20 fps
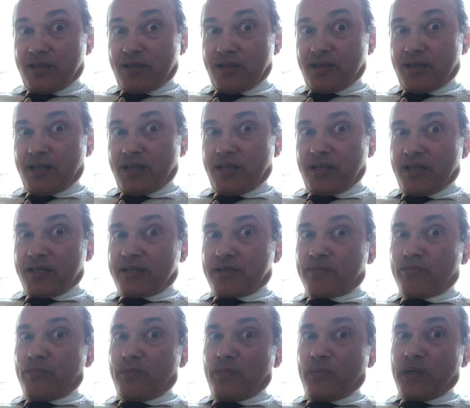in this
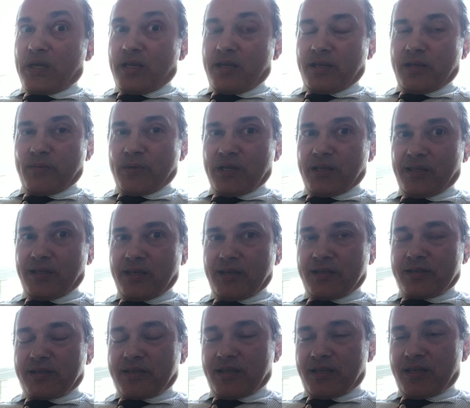medium at
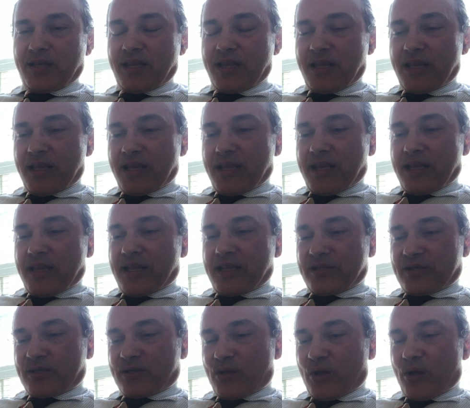least. And
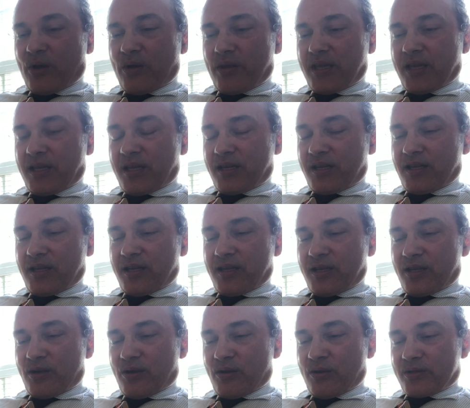so then,
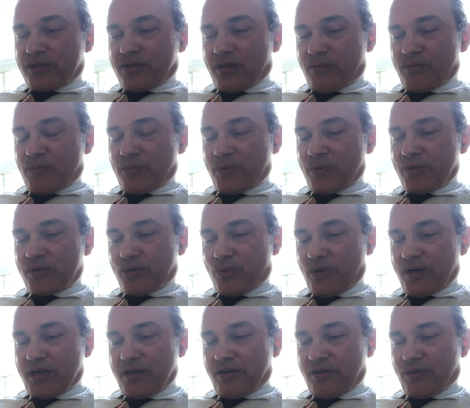some
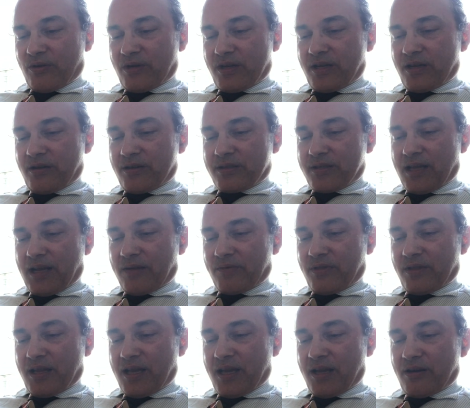20 or 30 years
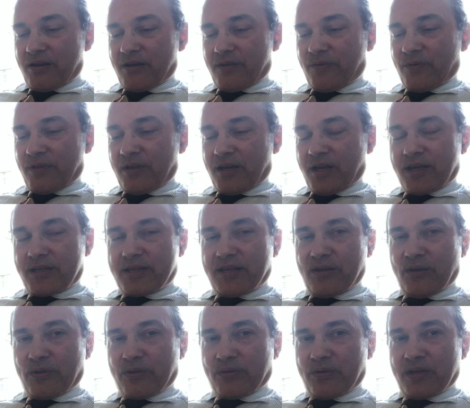after that, or for the
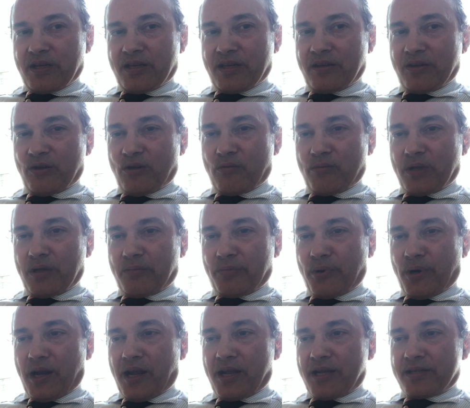1903 Nobel
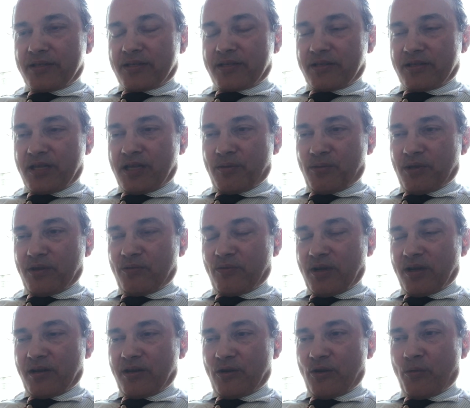Prize, Zeeman
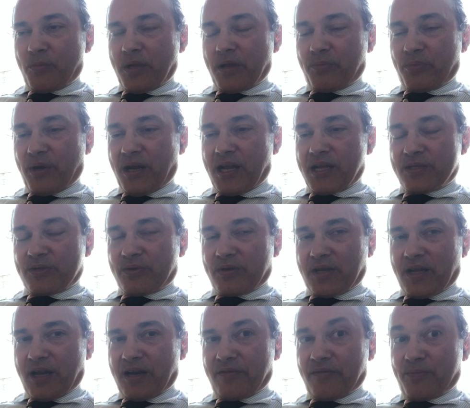won a Nobel Prize for
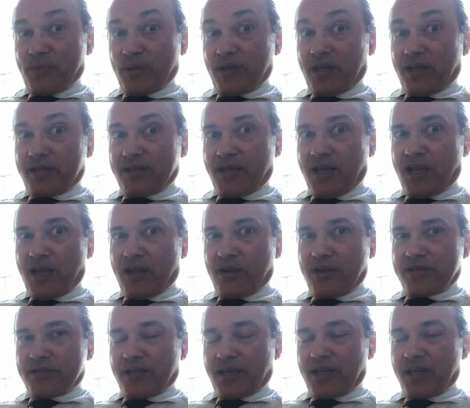kind of putting that down.
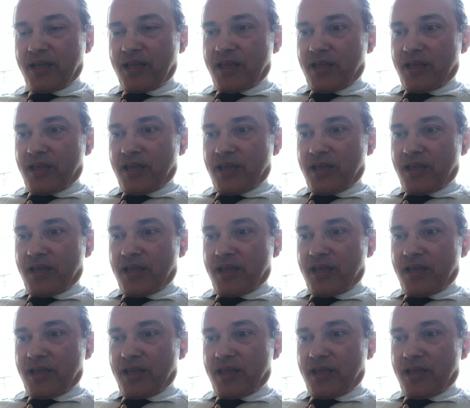He's like,